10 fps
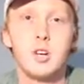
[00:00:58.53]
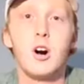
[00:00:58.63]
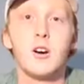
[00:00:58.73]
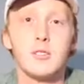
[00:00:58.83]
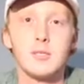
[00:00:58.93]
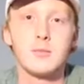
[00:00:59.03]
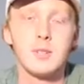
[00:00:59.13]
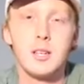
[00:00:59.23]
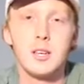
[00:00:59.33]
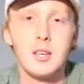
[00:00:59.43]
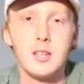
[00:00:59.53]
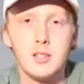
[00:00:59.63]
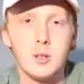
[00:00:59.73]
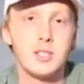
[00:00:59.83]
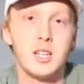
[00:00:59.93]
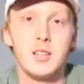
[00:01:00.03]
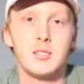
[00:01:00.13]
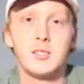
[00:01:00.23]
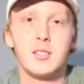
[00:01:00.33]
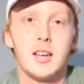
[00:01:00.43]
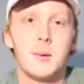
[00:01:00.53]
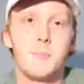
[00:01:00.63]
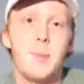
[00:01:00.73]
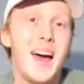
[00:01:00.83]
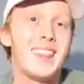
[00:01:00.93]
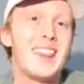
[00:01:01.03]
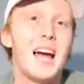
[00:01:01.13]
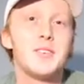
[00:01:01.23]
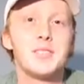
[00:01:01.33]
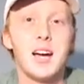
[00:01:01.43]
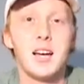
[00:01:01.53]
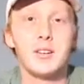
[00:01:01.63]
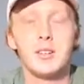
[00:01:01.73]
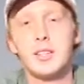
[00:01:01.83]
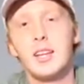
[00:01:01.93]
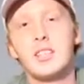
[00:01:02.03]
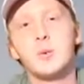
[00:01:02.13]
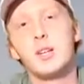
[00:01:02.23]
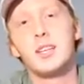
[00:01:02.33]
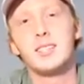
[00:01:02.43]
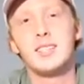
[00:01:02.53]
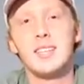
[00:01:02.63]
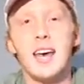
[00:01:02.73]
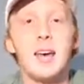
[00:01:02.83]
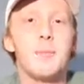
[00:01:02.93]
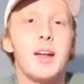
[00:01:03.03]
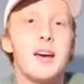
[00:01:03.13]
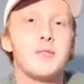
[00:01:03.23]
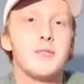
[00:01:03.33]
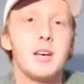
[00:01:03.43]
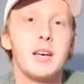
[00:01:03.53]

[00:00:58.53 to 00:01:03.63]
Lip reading: cars. So it changed to like Bad Lifestyle, and that's what it is today. But I